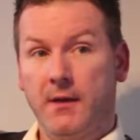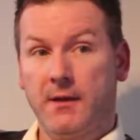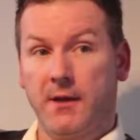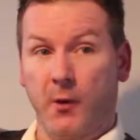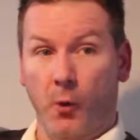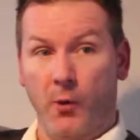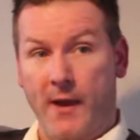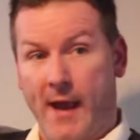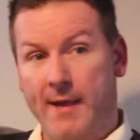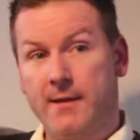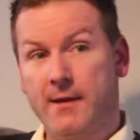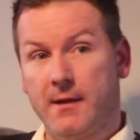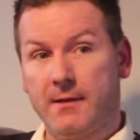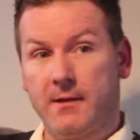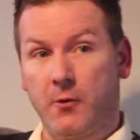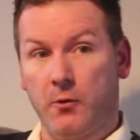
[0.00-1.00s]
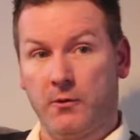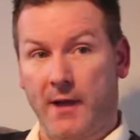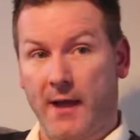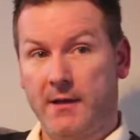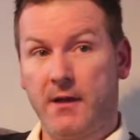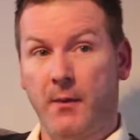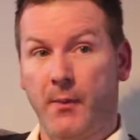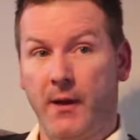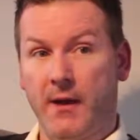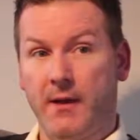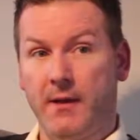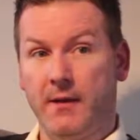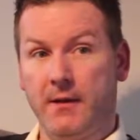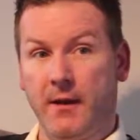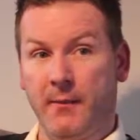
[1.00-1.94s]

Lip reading: to go and edit, to go and learn a bit.